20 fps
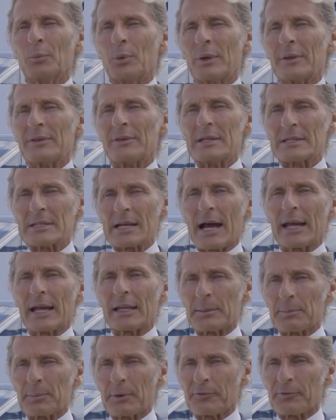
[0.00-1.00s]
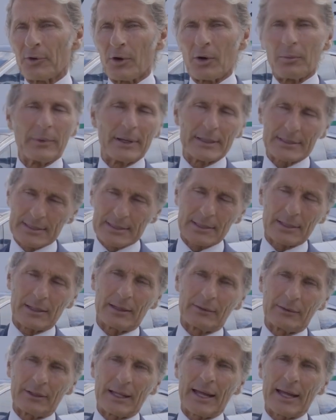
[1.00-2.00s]
with design and performance
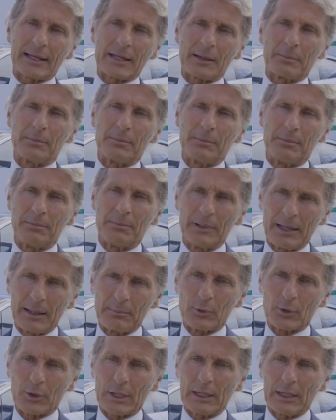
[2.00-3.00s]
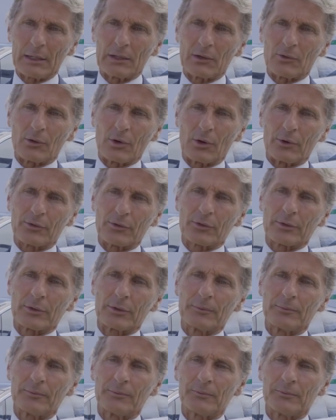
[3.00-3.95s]
like a Lamborghini deserves.